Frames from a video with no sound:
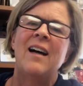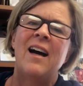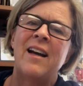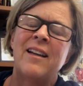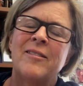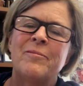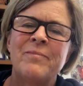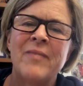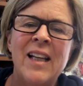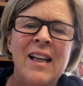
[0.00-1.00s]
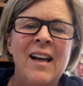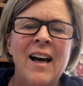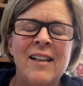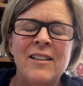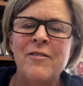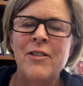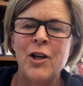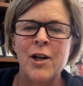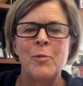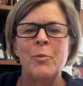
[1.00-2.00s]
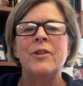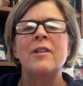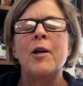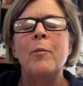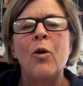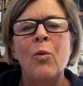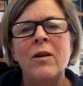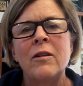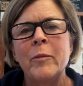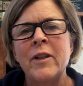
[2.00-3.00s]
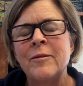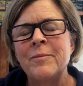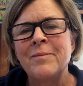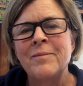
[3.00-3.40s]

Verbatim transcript: Hi, I love the gospel today about welcoming.